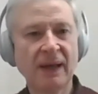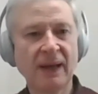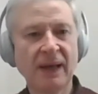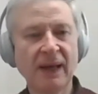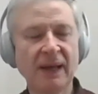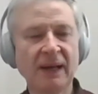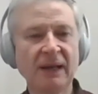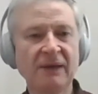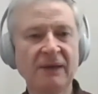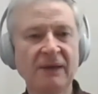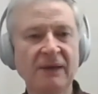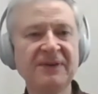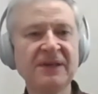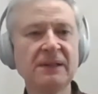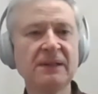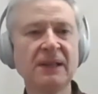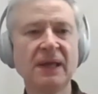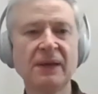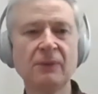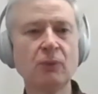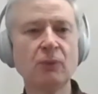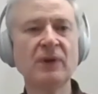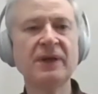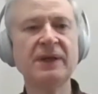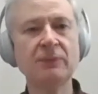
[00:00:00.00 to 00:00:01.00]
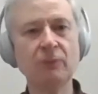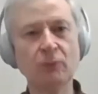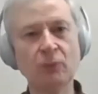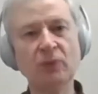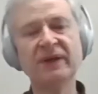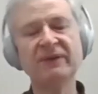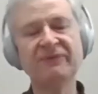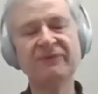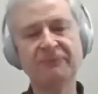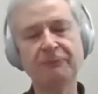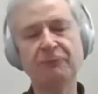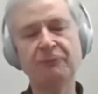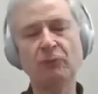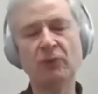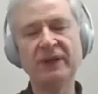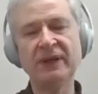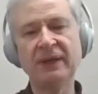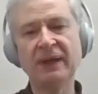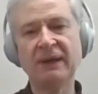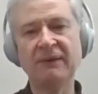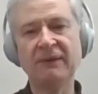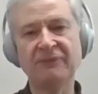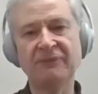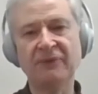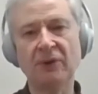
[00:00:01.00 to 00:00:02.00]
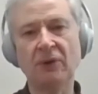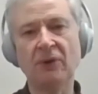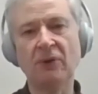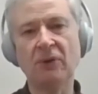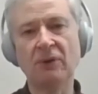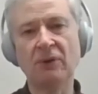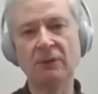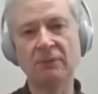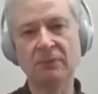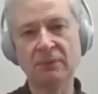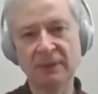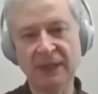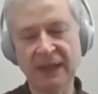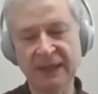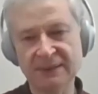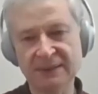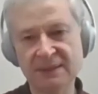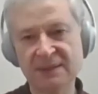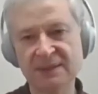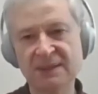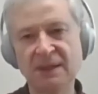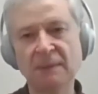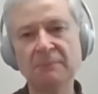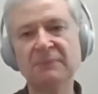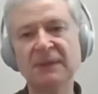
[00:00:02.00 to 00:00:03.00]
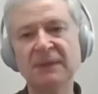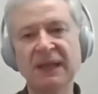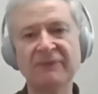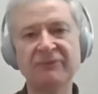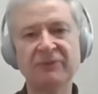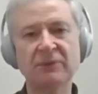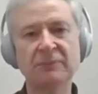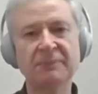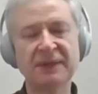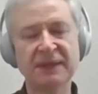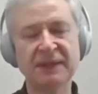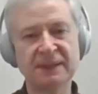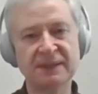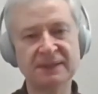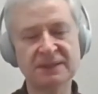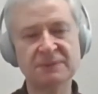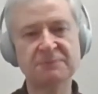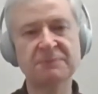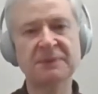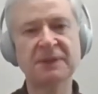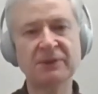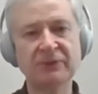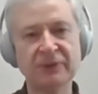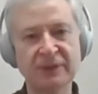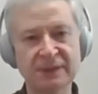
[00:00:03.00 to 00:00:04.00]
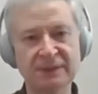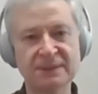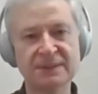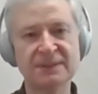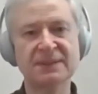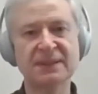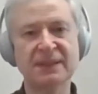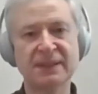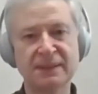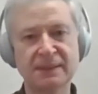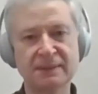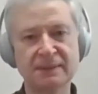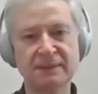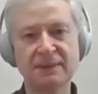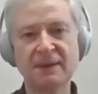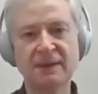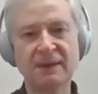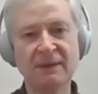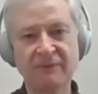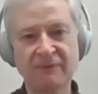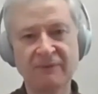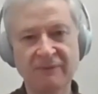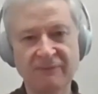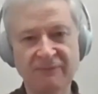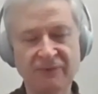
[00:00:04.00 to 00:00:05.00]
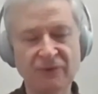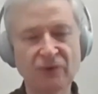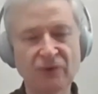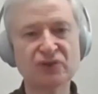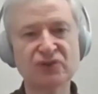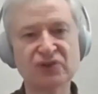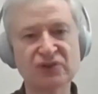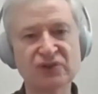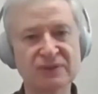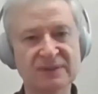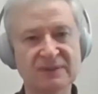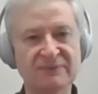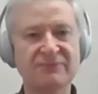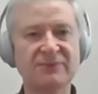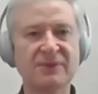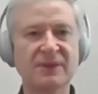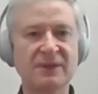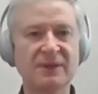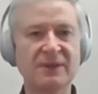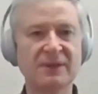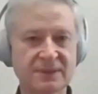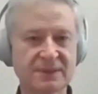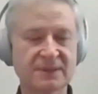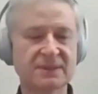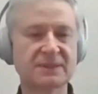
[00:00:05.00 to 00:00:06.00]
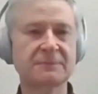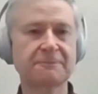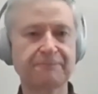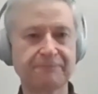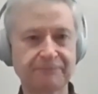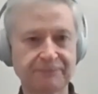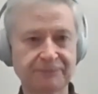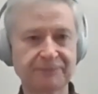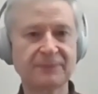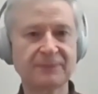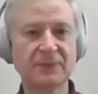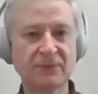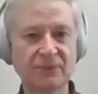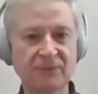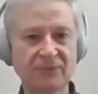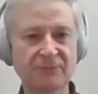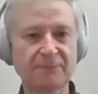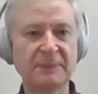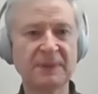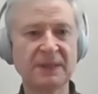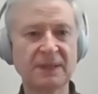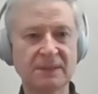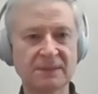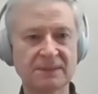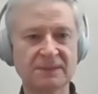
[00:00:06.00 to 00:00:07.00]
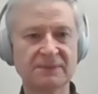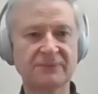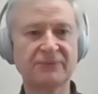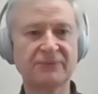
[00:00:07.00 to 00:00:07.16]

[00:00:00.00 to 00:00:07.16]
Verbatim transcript: And I so, feel like we we we have all at some level been experiencing versions of this because so